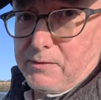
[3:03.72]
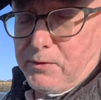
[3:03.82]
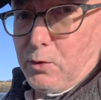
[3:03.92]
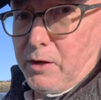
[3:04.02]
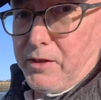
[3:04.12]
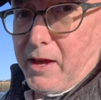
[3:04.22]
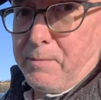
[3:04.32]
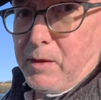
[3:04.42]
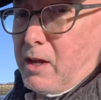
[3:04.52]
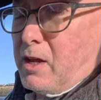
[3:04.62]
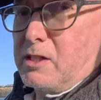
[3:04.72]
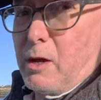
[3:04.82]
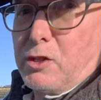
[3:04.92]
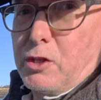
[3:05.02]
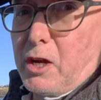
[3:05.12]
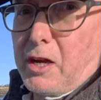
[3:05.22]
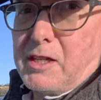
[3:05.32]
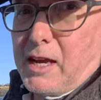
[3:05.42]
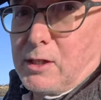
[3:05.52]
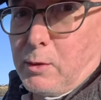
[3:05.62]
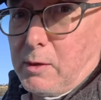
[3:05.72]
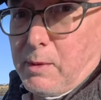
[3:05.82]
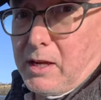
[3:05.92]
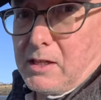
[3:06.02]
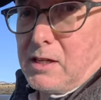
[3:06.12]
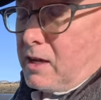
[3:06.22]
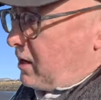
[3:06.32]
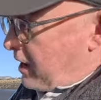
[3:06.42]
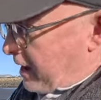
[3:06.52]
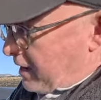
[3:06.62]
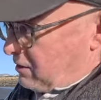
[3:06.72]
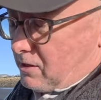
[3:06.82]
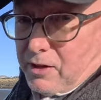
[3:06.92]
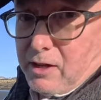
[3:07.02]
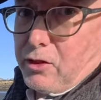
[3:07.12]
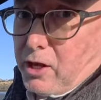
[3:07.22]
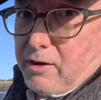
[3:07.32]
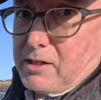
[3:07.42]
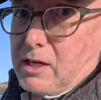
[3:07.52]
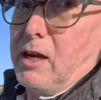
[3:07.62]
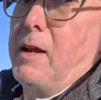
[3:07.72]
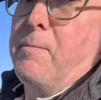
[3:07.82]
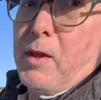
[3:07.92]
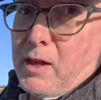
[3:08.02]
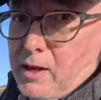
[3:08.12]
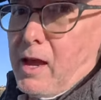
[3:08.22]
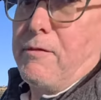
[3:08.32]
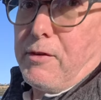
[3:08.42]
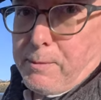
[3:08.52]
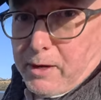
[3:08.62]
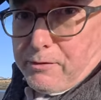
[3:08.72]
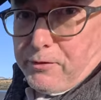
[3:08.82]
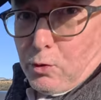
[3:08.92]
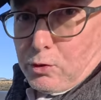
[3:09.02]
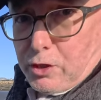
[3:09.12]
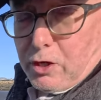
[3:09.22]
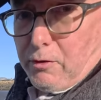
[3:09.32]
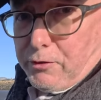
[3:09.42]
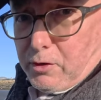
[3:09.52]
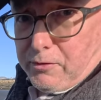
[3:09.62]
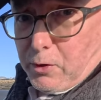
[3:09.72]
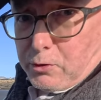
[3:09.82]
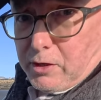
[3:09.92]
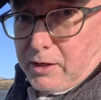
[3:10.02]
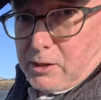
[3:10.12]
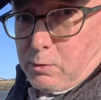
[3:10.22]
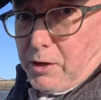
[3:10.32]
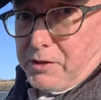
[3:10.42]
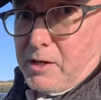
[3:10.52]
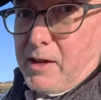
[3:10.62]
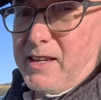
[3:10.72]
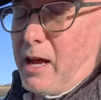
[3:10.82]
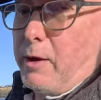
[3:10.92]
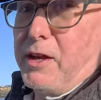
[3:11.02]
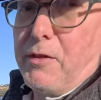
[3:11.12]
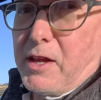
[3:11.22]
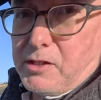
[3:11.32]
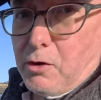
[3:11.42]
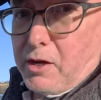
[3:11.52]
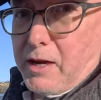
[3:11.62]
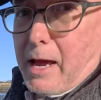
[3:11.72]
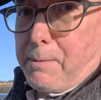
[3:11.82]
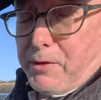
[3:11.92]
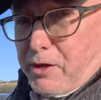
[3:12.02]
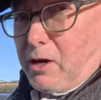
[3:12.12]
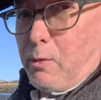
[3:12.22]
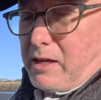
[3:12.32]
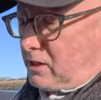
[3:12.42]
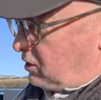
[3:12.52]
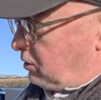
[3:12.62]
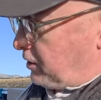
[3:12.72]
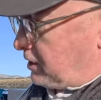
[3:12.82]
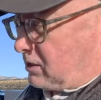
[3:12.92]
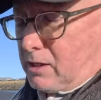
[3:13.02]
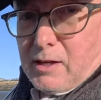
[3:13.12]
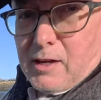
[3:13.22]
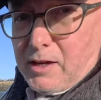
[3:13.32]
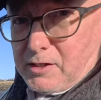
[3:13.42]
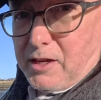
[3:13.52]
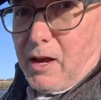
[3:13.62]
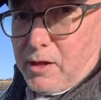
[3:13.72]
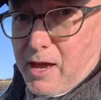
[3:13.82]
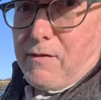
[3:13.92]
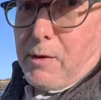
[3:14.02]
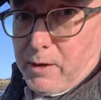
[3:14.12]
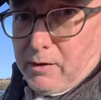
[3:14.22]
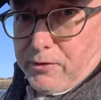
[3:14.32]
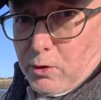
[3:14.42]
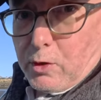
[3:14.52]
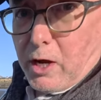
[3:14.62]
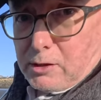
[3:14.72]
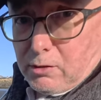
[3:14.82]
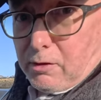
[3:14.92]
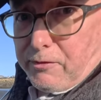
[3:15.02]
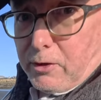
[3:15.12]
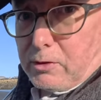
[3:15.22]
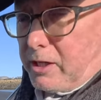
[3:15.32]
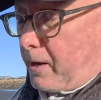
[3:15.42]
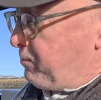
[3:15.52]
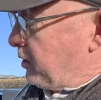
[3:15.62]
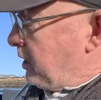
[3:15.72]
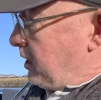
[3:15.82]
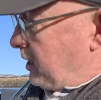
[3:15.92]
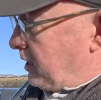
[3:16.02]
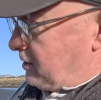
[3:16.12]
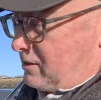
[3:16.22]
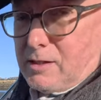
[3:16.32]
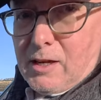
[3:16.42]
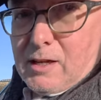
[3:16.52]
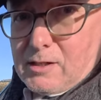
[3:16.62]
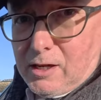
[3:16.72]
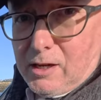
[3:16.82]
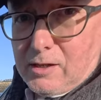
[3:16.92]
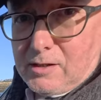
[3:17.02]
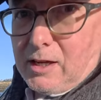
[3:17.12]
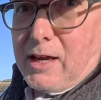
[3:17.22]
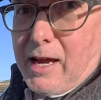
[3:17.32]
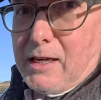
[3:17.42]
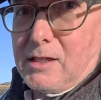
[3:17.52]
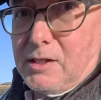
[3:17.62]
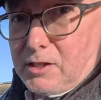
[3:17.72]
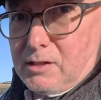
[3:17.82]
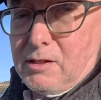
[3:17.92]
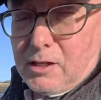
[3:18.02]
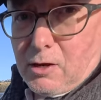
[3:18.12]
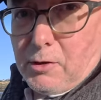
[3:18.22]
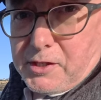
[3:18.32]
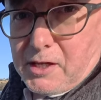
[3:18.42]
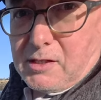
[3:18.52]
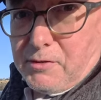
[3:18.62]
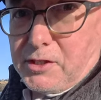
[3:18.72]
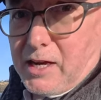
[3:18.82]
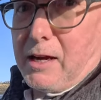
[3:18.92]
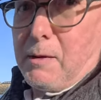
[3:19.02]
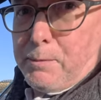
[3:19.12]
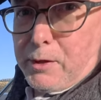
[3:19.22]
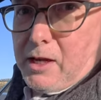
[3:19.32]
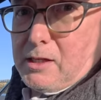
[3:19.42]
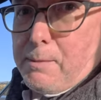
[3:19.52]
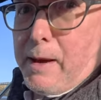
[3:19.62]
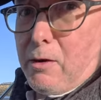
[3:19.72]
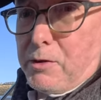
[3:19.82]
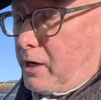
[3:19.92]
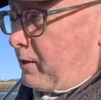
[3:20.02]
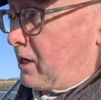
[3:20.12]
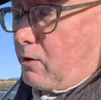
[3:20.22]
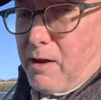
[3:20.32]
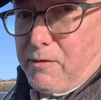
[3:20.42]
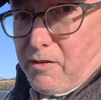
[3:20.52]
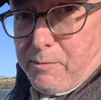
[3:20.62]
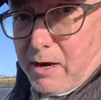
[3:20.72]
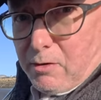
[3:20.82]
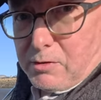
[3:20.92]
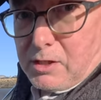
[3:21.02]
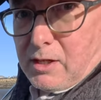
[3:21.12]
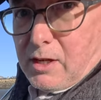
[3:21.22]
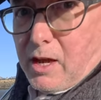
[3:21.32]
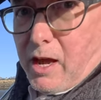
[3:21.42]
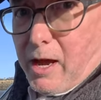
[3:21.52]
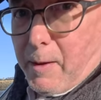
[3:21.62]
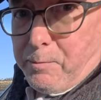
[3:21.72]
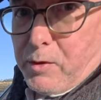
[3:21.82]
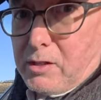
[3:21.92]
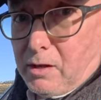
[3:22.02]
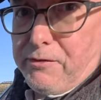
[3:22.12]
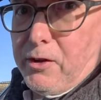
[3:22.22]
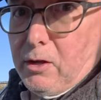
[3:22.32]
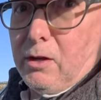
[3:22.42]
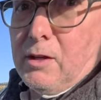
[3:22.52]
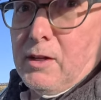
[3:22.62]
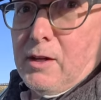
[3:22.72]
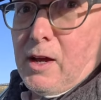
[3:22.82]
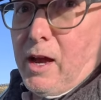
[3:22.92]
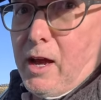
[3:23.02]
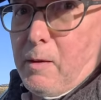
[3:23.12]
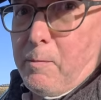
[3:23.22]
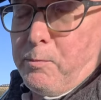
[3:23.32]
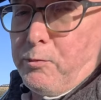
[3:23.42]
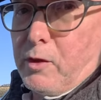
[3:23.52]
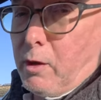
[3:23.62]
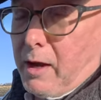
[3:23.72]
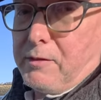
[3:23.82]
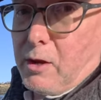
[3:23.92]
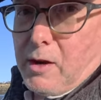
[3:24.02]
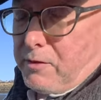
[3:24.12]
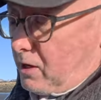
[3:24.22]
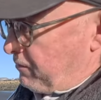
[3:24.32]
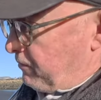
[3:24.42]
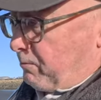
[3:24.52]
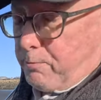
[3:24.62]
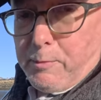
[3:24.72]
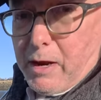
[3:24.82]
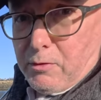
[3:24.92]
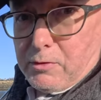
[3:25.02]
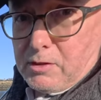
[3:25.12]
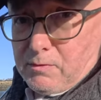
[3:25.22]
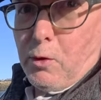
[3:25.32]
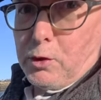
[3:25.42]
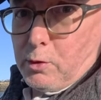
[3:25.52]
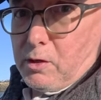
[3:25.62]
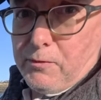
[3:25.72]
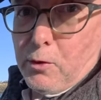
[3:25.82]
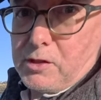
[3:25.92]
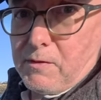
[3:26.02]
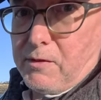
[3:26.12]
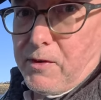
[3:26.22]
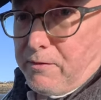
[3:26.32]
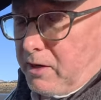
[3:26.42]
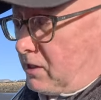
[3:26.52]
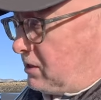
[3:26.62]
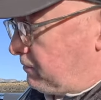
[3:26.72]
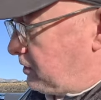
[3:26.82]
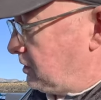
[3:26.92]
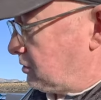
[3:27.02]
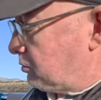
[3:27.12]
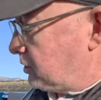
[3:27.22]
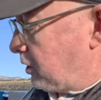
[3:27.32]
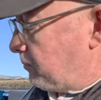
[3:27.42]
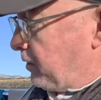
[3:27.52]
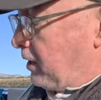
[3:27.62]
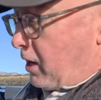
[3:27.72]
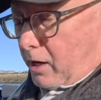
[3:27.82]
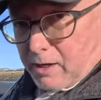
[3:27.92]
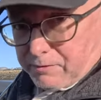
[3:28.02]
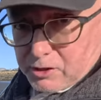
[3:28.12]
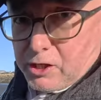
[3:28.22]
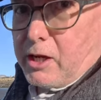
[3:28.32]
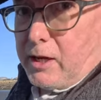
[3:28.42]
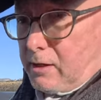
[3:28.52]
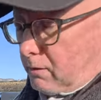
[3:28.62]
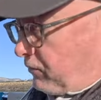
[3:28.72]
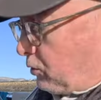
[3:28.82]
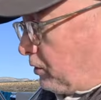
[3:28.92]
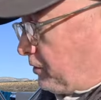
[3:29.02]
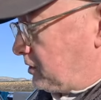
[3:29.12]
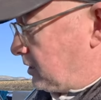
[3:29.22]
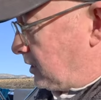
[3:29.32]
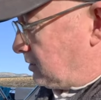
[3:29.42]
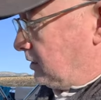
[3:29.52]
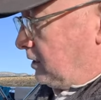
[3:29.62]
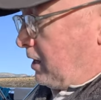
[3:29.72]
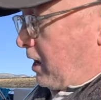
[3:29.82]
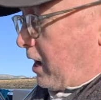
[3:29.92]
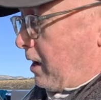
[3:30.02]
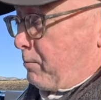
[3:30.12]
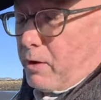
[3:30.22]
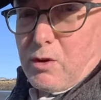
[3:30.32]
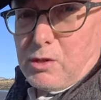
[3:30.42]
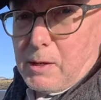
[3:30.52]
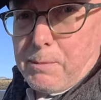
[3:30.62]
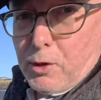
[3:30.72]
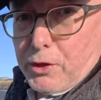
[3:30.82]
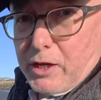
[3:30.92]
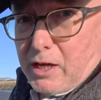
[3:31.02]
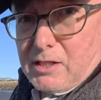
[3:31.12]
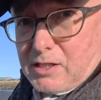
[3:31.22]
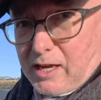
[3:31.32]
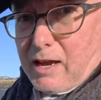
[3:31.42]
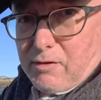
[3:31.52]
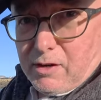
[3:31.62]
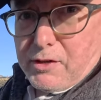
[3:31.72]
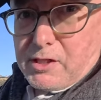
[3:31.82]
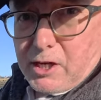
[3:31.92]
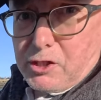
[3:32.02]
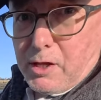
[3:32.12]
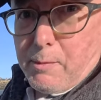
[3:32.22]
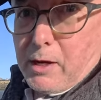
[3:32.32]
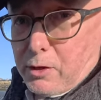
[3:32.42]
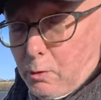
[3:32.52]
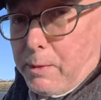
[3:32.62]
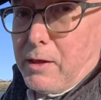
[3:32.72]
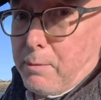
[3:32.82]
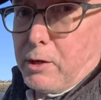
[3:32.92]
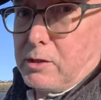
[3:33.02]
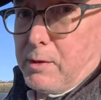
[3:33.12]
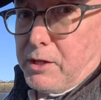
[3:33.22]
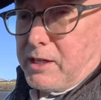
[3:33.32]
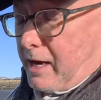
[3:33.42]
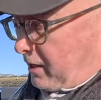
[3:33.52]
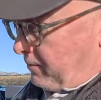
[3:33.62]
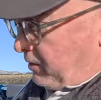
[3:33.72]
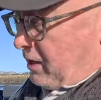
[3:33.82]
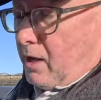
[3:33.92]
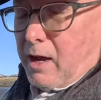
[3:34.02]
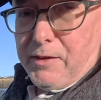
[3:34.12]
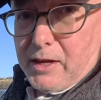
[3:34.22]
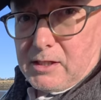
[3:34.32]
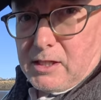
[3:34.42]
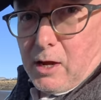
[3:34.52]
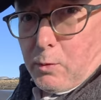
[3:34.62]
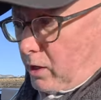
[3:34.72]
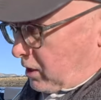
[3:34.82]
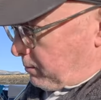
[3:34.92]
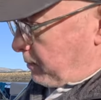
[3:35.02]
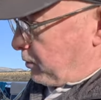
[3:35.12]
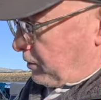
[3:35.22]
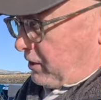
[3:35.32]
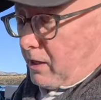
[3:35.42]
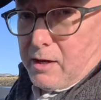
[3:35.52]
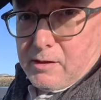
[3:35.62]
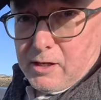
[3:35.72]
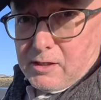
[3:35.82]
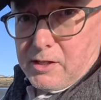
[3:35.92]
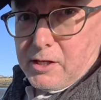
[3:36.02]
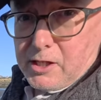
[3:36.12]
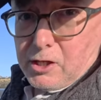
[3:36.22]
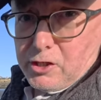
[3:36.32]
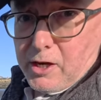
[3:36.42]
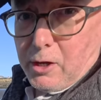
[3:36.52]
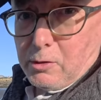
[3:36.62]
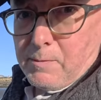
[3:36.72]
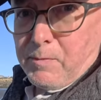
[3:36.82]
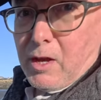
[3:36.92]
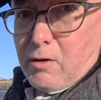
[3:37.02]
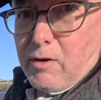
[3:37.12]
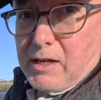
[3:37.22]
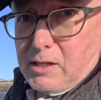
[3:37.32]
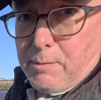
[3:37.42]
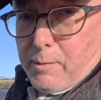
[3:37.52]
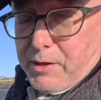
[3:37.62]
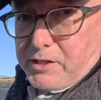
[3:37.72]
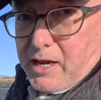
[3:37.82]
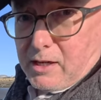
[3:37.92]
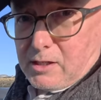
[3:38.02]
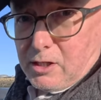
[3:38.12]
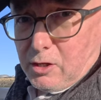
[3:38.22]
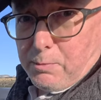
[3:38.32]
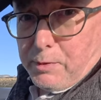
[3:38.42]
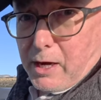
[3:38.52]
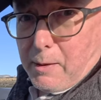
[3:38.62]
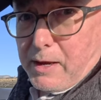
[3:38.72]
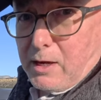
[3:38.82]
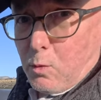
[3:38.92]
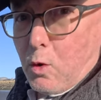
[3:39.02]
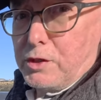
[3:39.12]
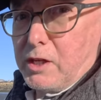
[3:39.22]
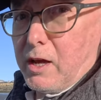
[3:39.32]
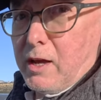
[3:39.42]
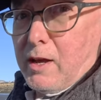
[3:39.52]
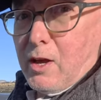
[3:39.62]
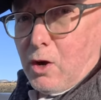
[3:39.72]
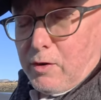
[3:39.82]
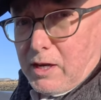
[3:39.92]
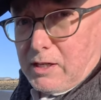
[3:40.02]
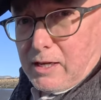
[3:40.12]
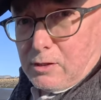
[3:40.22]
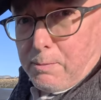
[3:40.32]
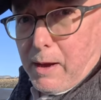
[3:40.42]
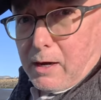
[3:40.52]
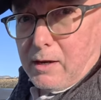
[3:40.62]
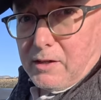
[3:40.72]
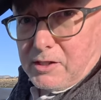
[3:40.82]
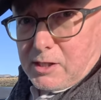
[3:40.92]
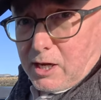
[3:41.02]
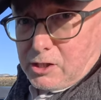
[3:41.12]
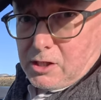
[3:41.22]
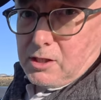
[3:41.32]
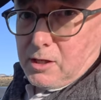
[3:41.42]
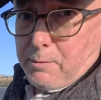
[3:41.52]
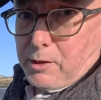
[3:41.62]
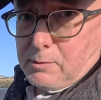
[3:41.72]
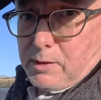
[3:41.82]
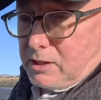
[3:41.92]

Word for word: of fuel in there, so it should only take 20 minutes, and then theoretically every bit of fuel should have gone through the filter at least once. Now I know that's not going to happen. The only way to do this and to know that every bit of fuel goes through the filter is to decant the contents of the tank and put it into barrels. Now I don't have enough barrels to fill, I don't have enough barrels for 475 litres of diesel, so I'm going to have to circulate the fuel in this case. But of course the important thing is to get rid of the sludge and the muck that will be at the bottom of the tank, and that's where I'm going to be putting the suction hose right to the bottom of the tank to bring up any water or any diesel bug and sludge that's at the bottom of the